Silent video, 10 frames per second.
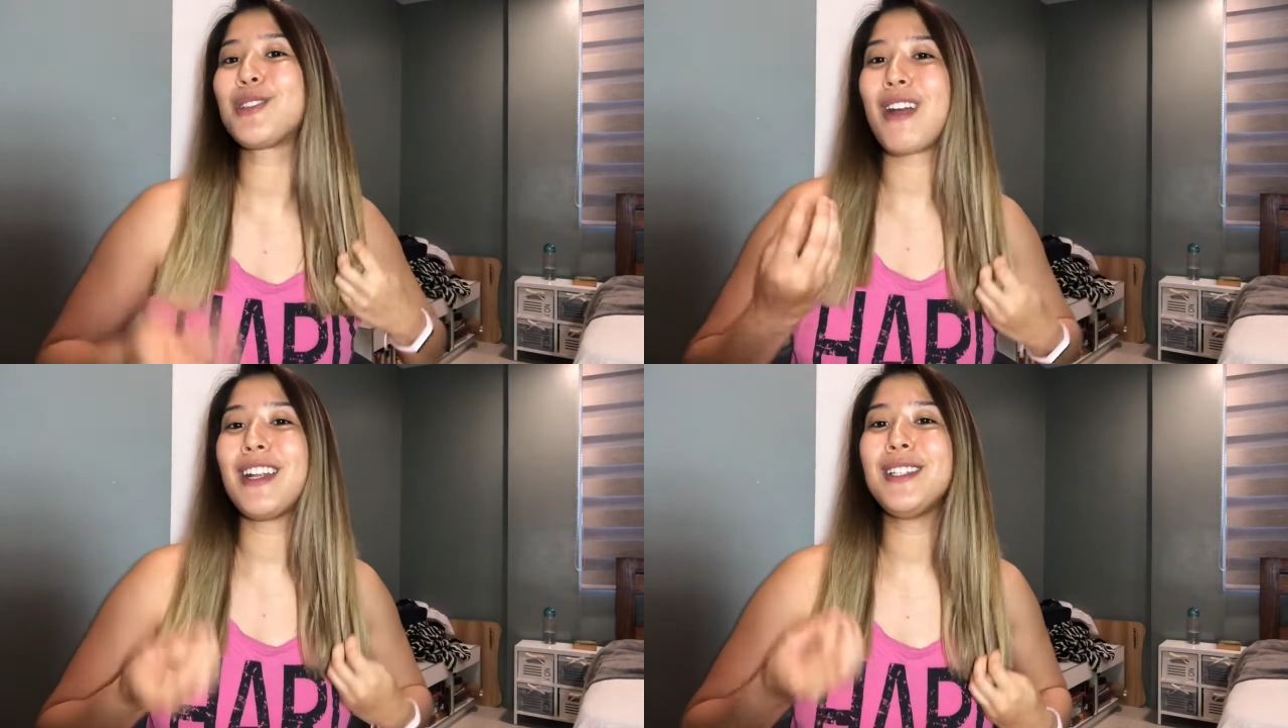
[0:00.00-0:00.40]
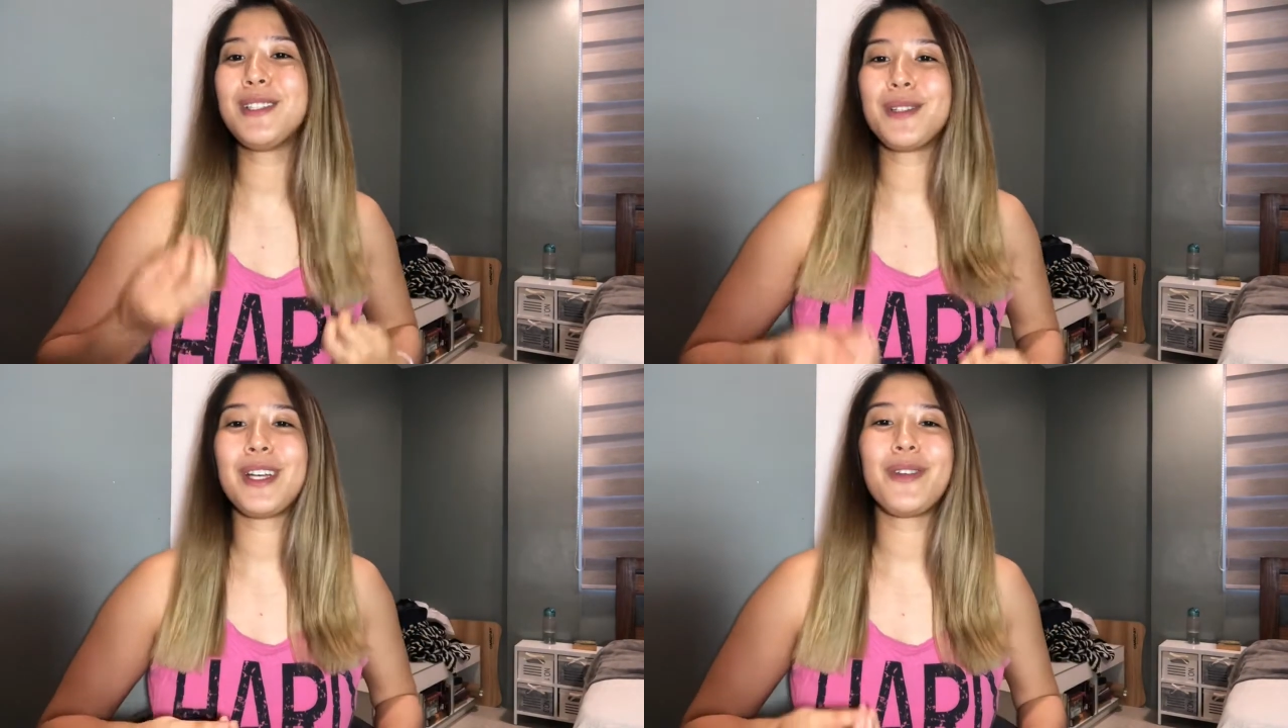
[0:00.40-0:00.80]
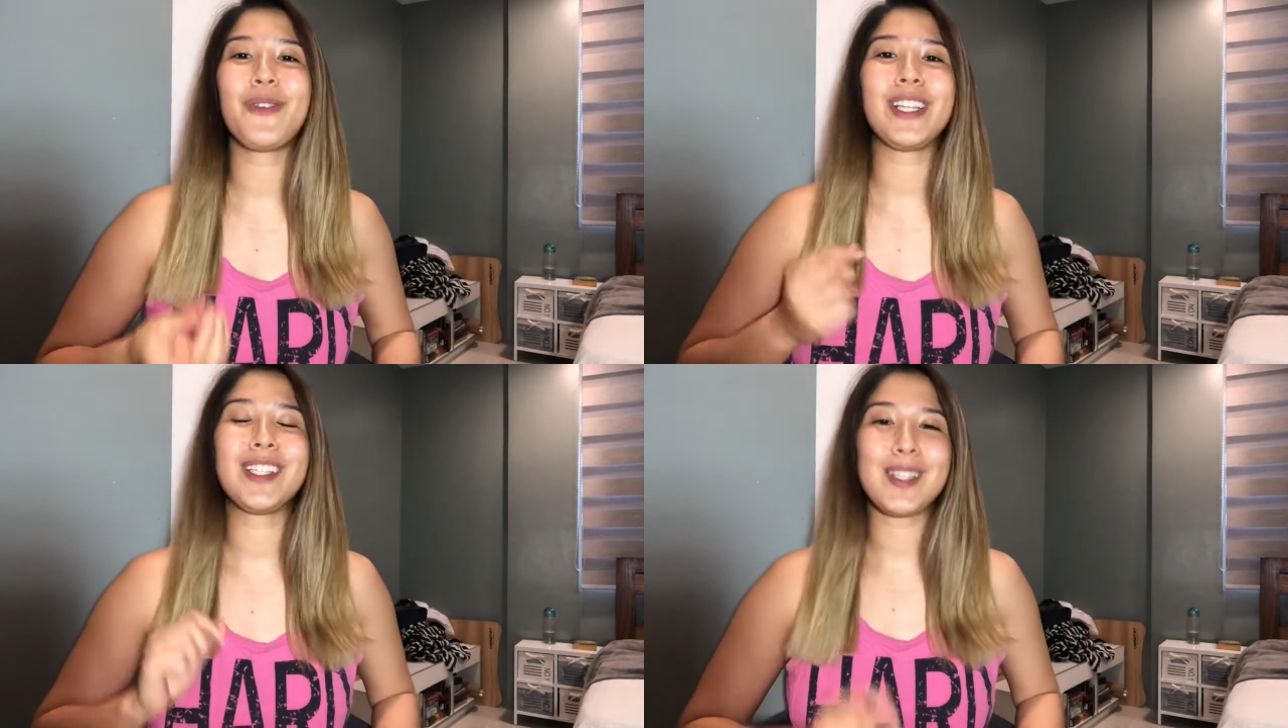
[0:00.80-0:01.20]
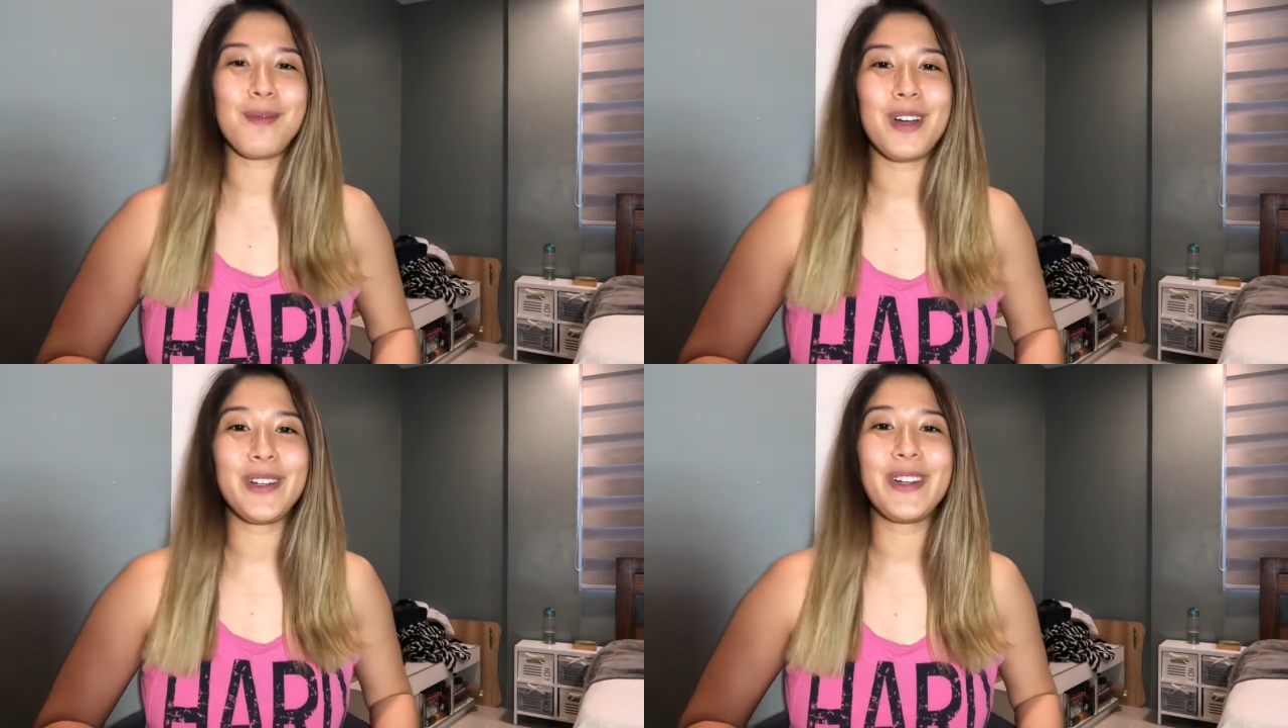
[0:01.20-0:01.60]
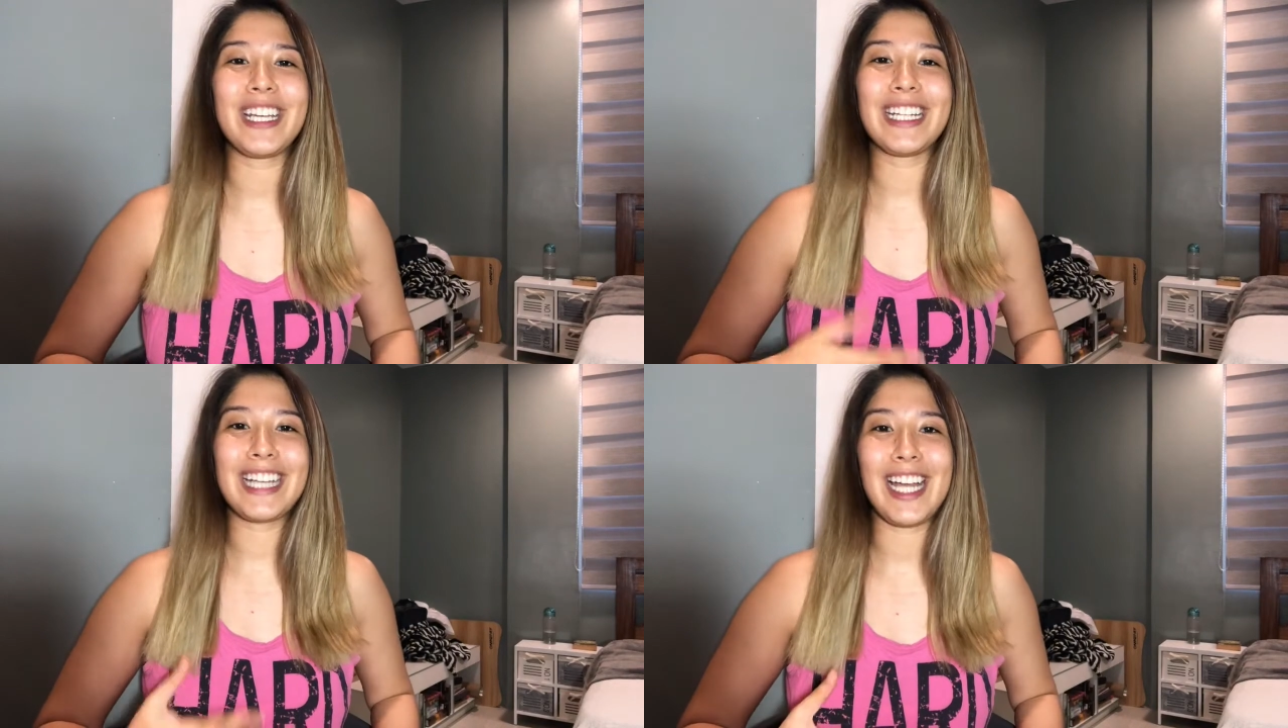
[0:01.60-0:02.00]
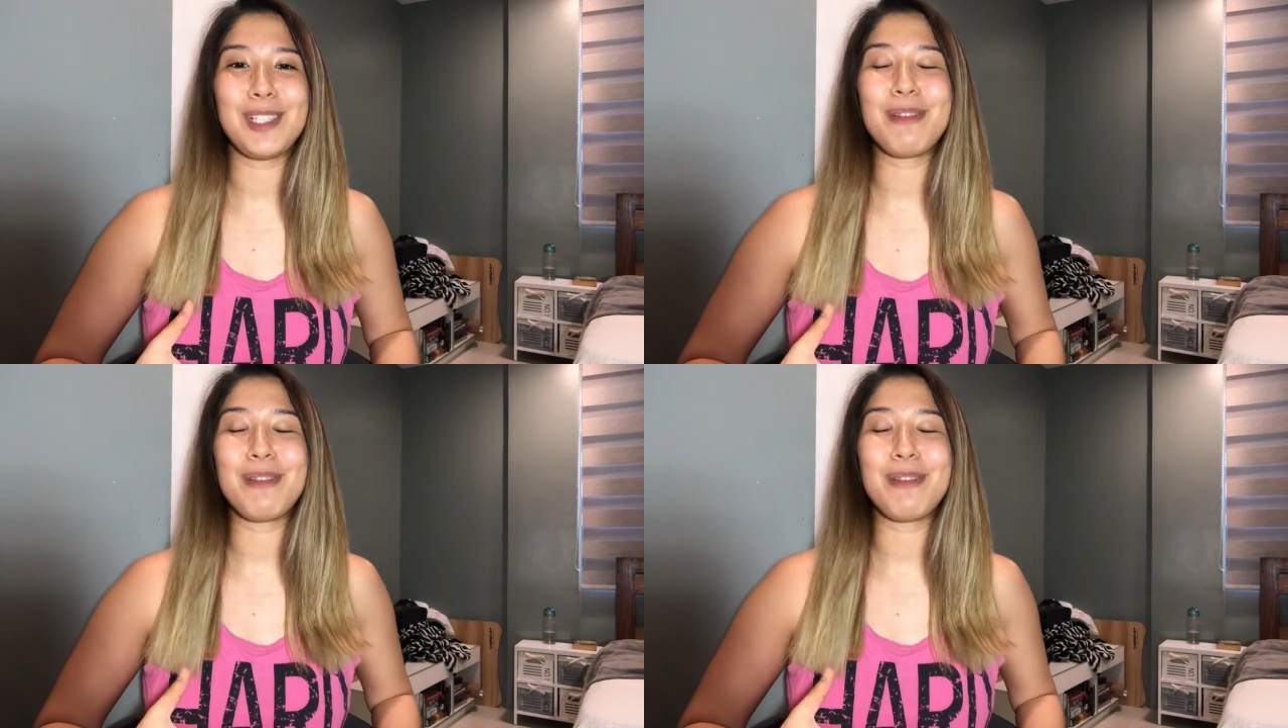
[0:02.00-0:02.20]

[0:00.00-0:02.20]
try to do it with someone who can guide you,